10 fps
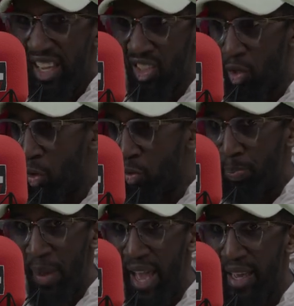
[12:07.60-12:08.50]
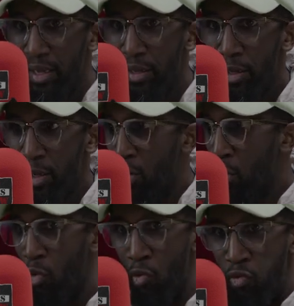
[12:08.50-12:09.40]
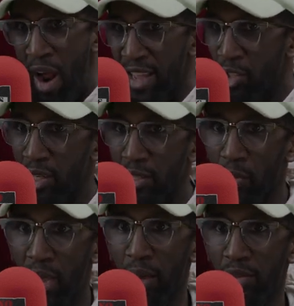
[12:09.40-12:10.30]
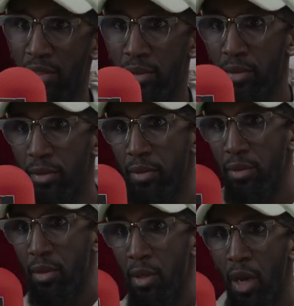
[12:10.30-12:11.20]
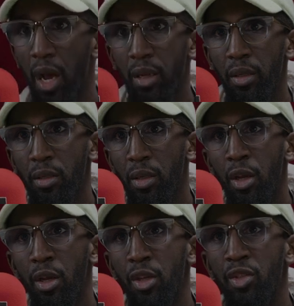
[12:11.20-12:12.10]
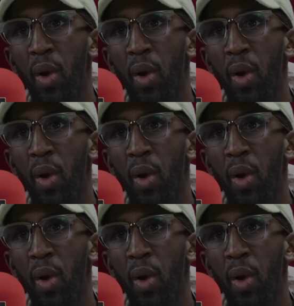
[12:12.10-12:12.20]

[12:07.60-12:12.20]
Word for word: it just goes back you can't, right into this sort of house. Bro. Huh? Snails don't have eyes.